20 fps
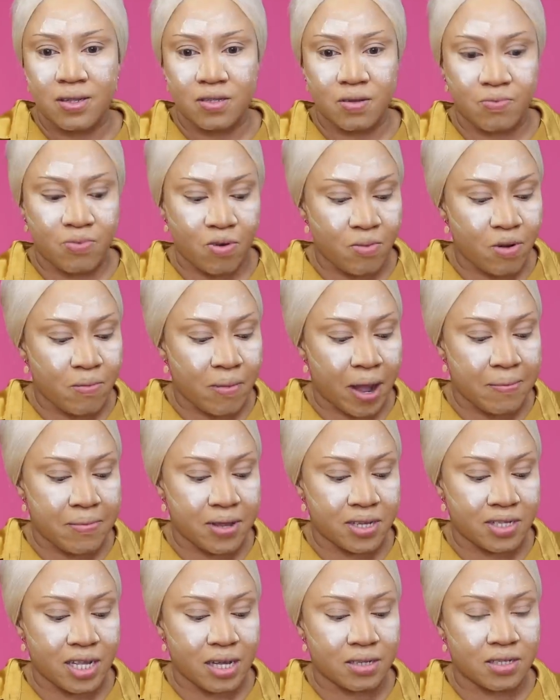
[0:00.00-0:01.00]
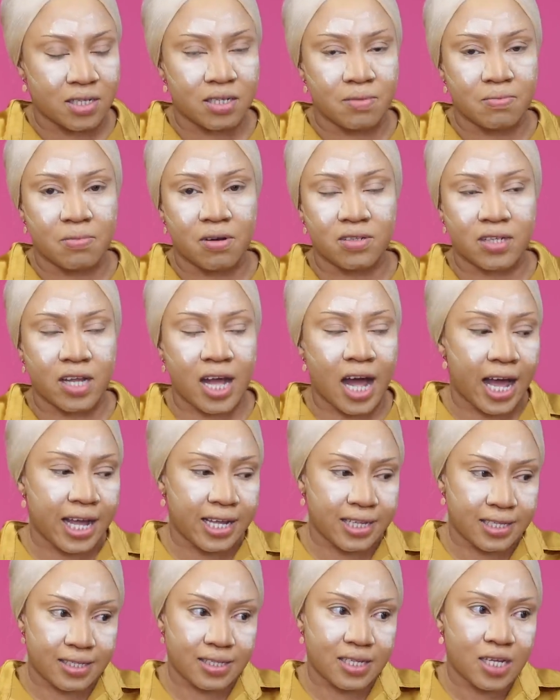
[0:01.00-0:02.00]
To promote my business. But
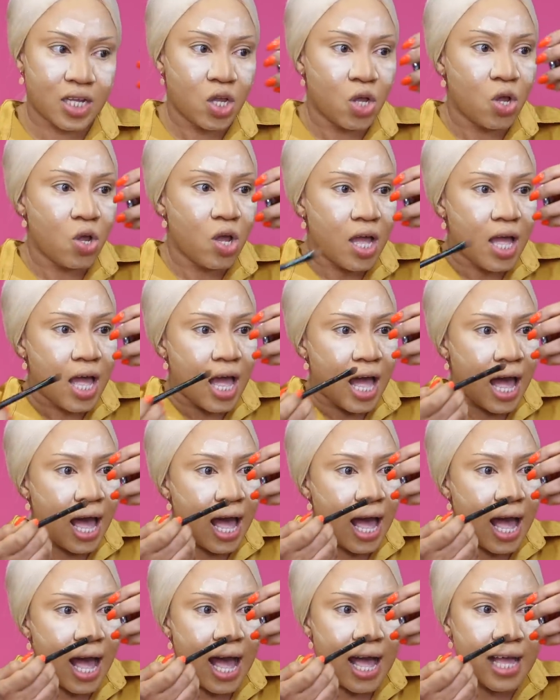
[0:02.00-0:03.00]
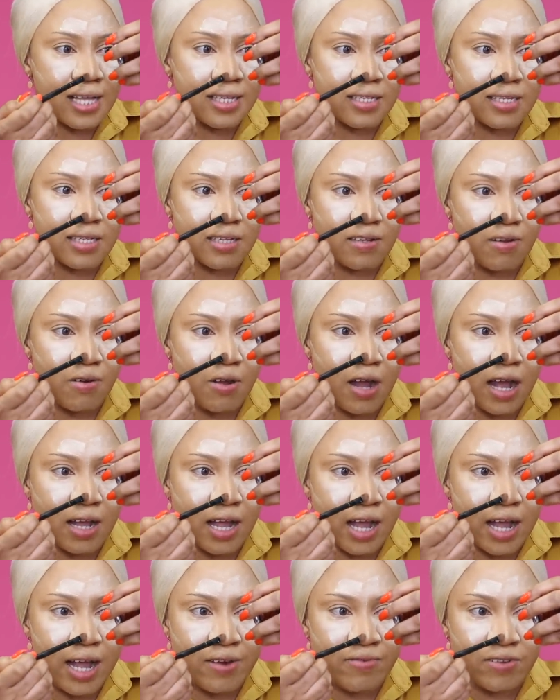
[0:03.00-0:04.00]
guys, as
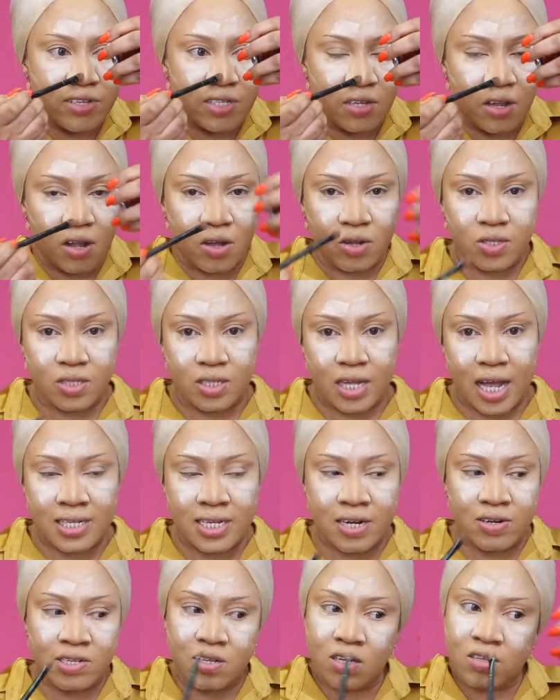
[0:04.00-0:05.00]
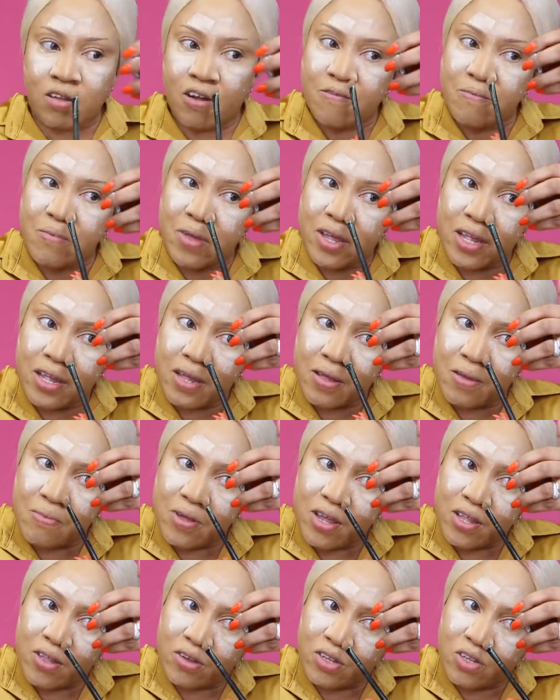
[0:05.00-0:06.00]
a result of me
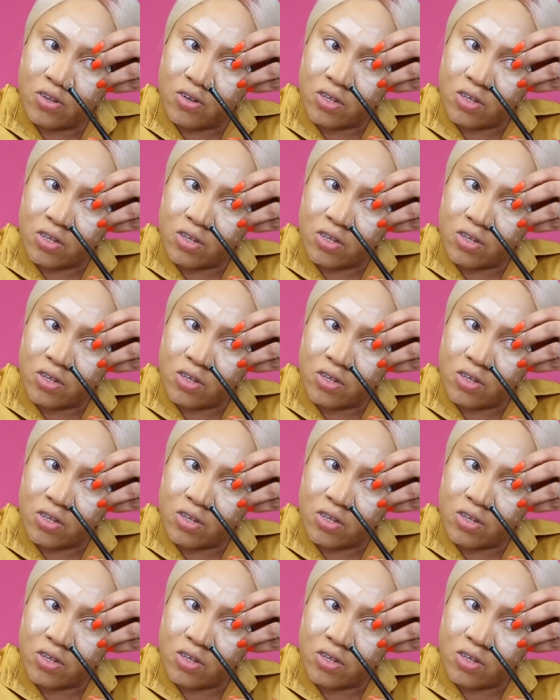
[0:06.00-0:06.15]
being on